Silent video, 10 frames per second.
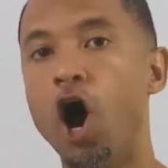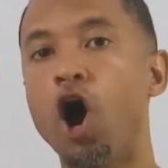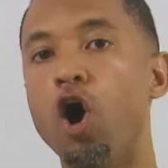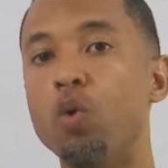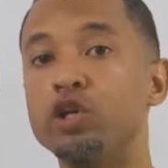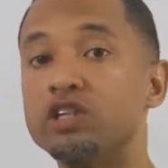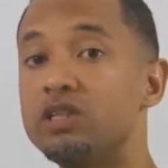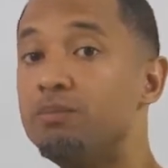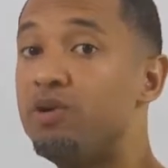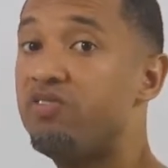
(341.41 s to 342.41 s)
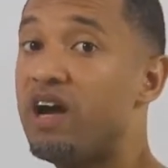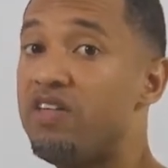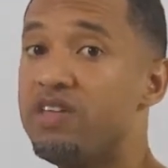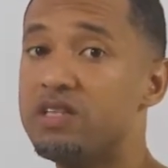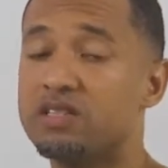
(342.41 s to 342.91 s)
How would you
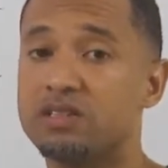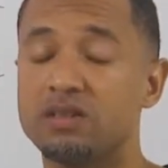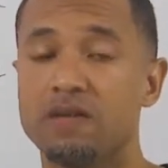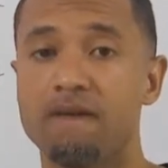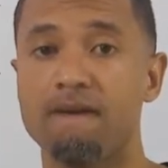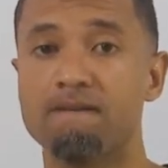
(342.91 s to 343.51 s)
simplify this?